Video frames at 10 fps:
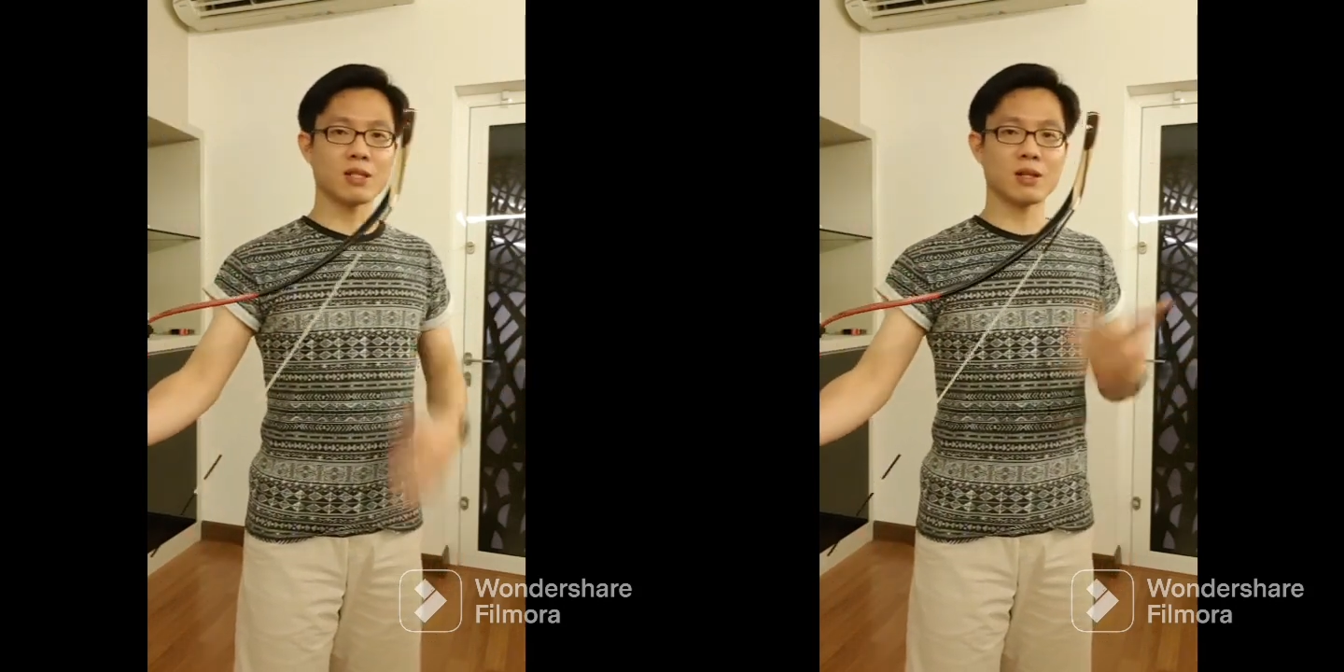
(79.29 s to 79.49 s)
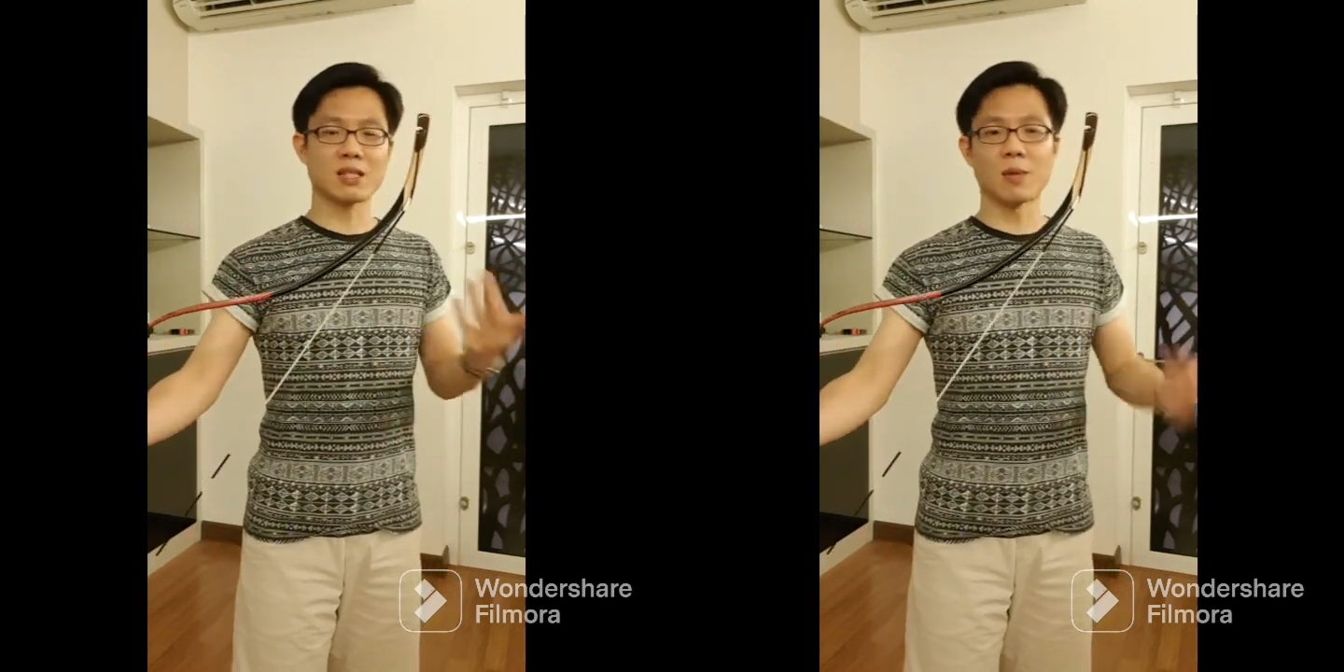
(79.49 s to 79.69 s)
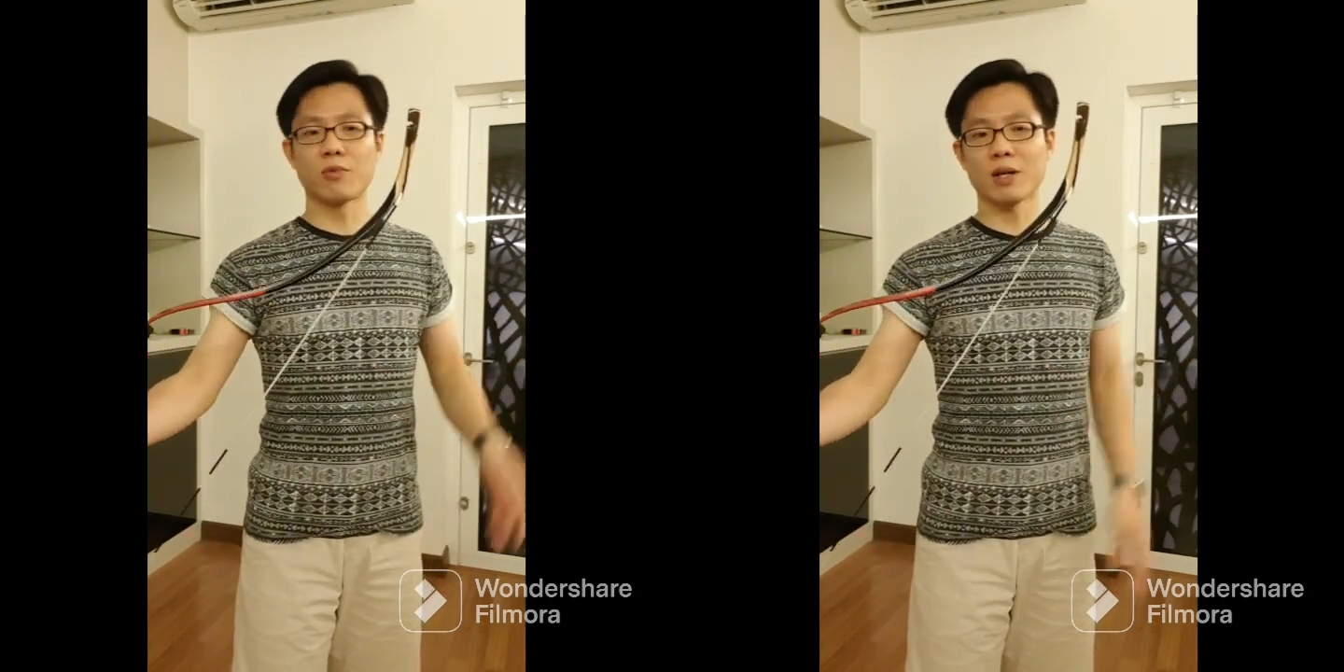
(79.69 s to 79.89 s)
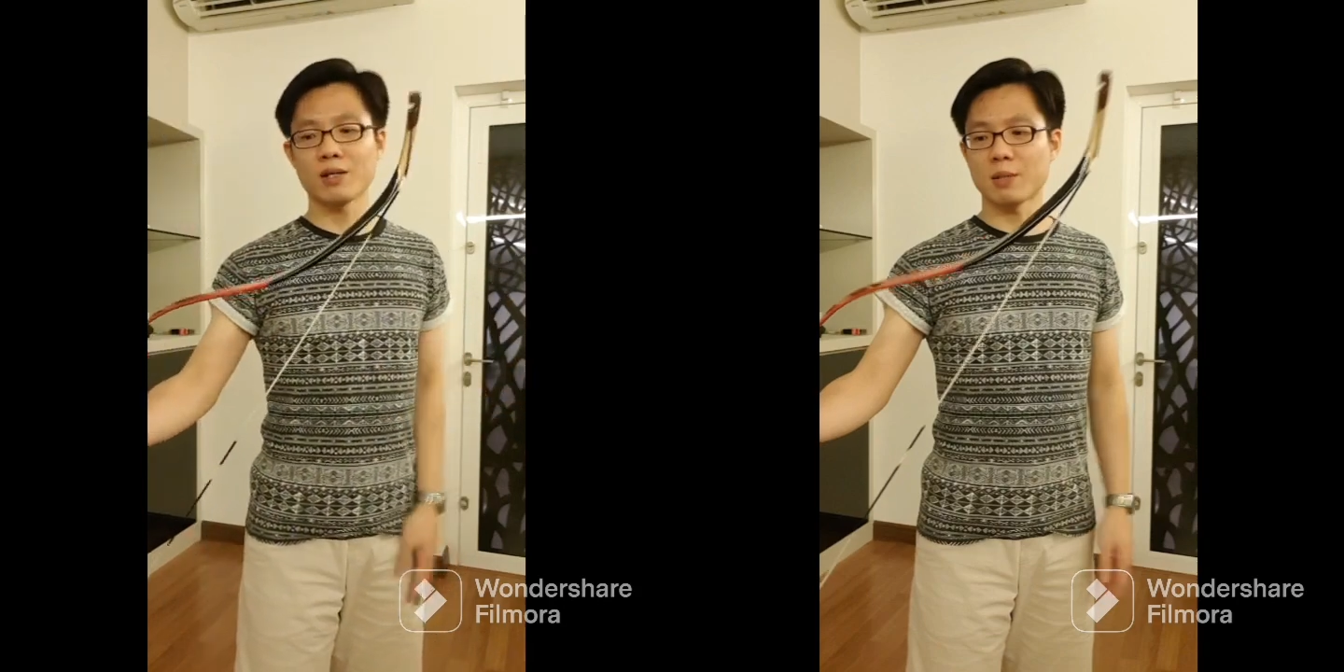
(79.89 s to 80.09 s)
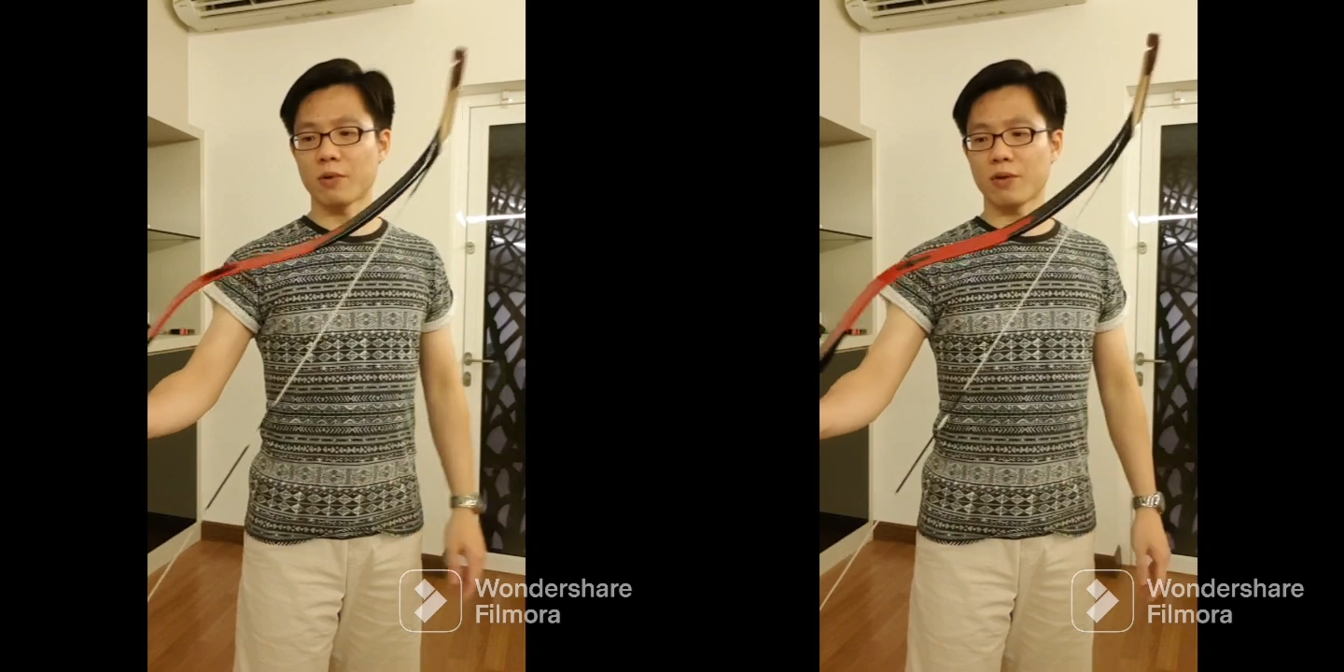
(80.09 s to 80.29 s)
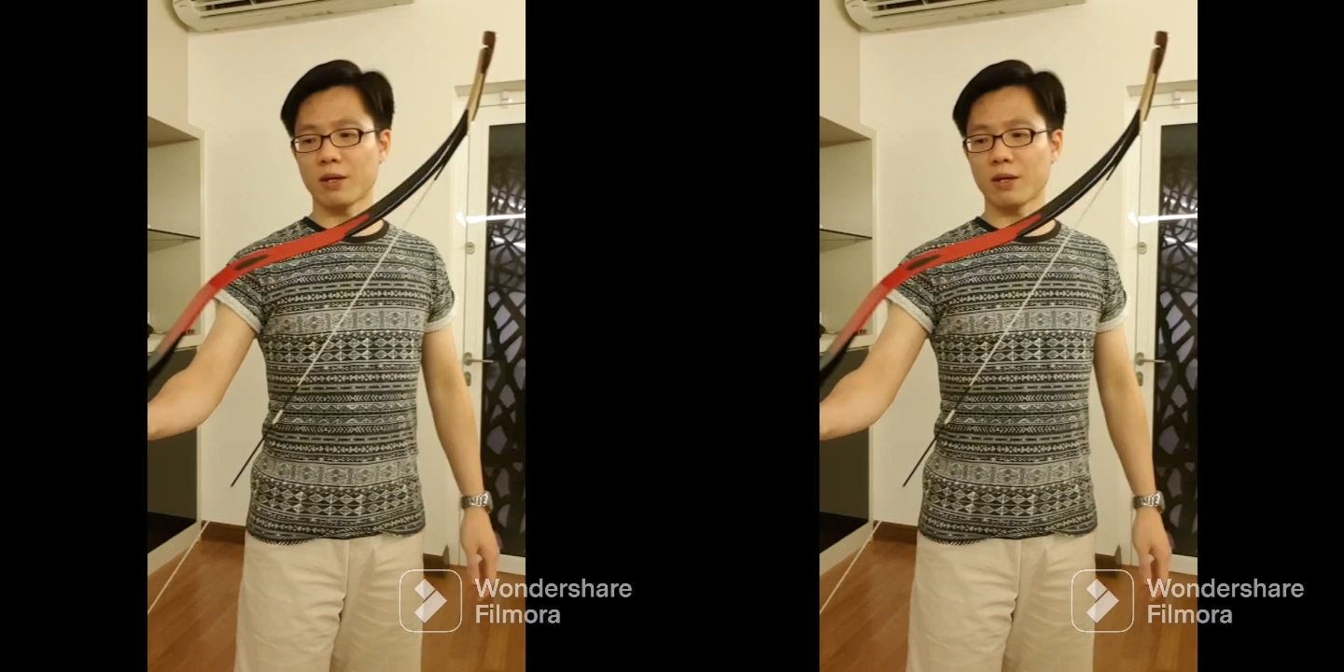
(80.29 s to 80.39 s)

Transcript: just going to summarize some of